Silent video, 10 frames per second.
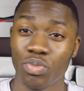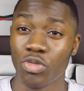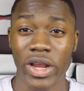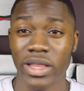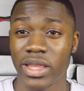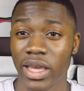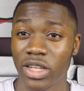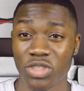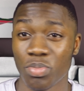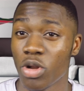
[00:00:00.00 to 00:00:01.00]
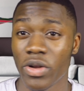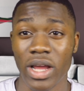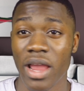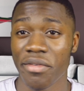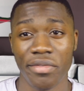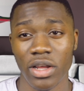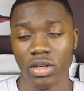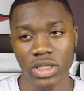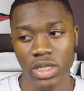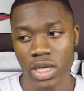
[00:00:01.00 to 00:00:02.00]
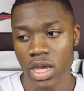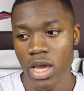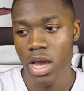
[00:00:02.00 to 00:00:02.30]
great thing in just blurring out everything else.